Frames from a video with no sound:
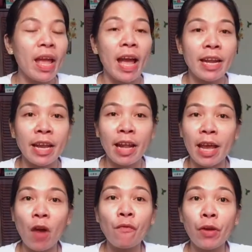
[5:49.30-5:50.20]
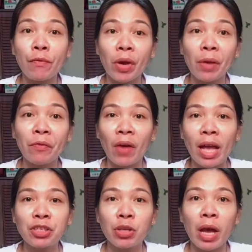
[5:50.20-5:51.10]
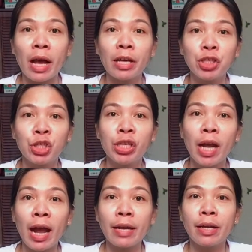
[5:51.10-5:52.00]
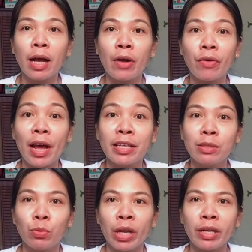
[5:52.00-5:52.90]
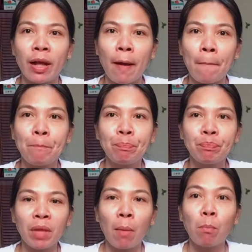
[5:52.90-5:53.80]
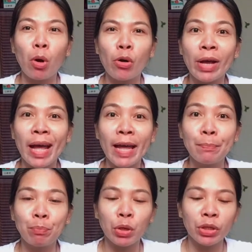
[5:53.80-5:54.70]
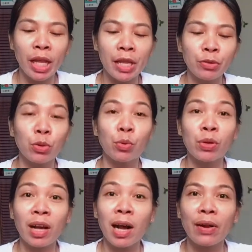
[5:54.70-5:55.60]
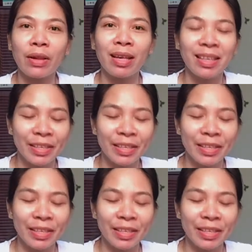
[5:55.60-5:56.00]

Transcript: And Anaya for breakfast, she had rice with mung and potato curry.